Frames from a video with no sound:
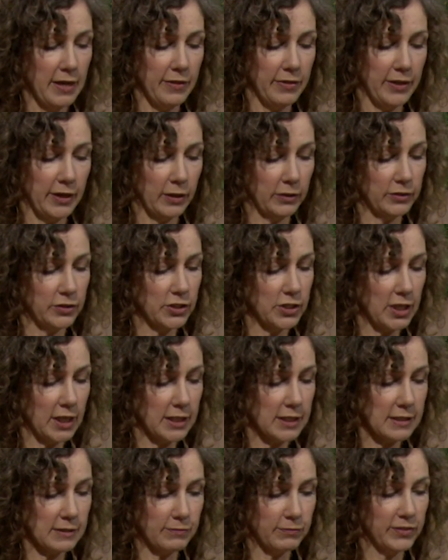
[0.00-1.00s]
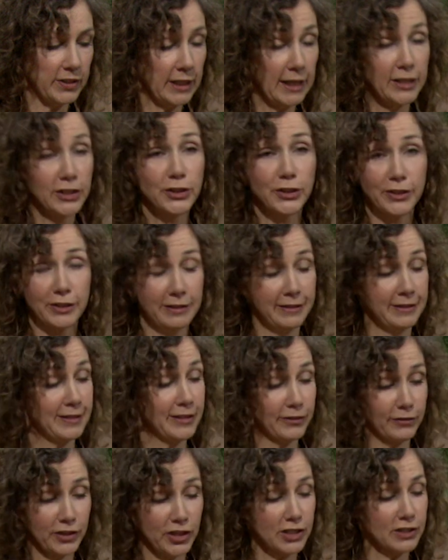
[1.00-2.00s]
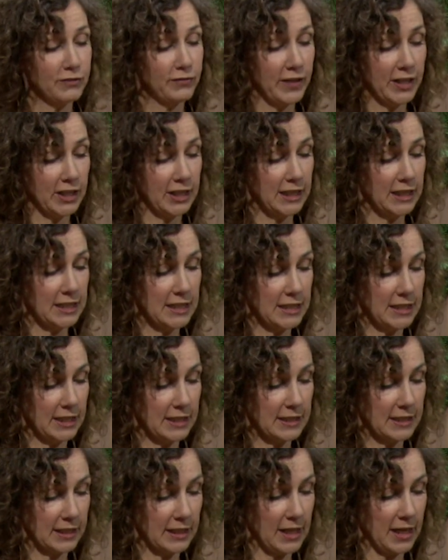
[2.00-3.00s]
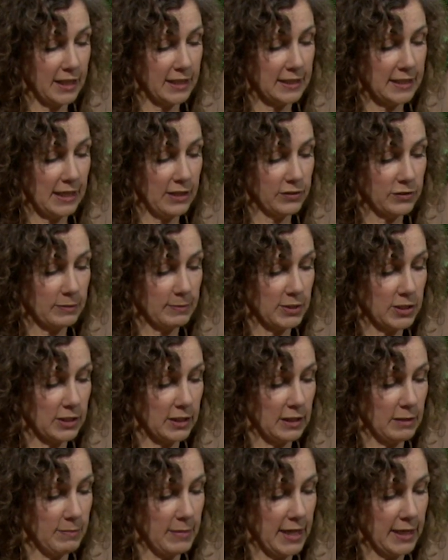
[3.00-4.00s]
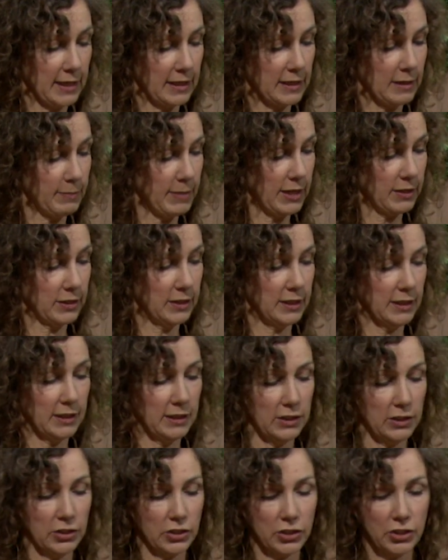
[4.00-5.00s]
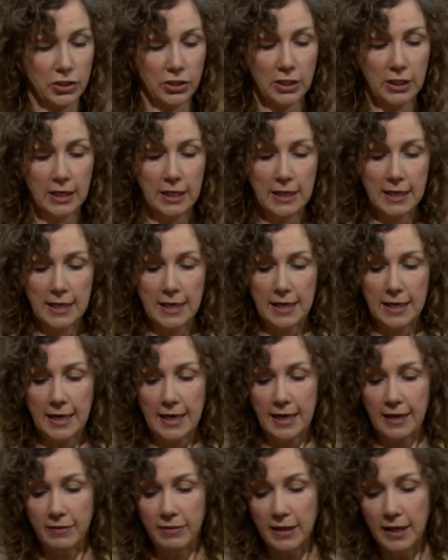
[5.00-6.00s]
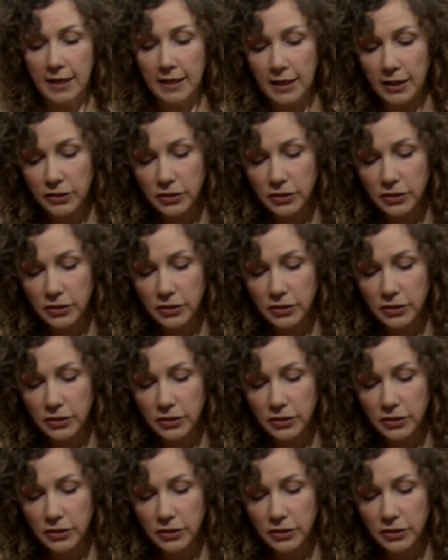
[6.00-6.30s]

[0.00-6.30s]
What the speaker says: They're just very easy to cut down, so I'm just going to make it about 1 inch. And then I'll